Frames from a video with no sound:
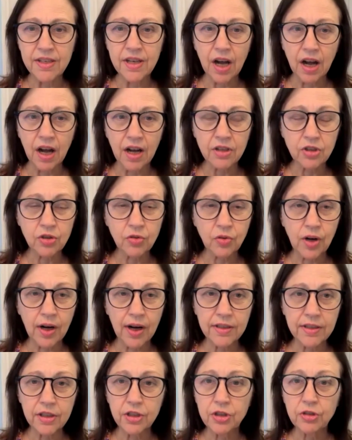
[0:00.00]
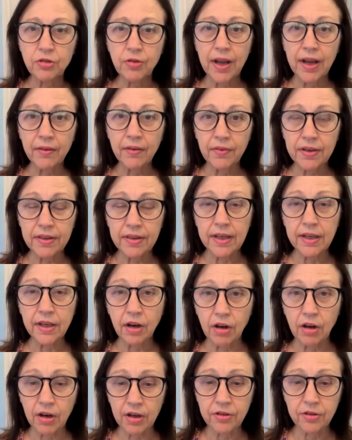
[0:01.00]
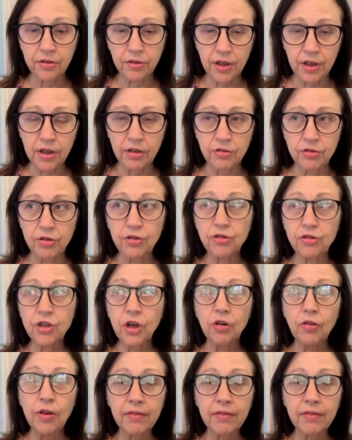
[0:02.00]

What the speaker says: and not trying to do everything on your own.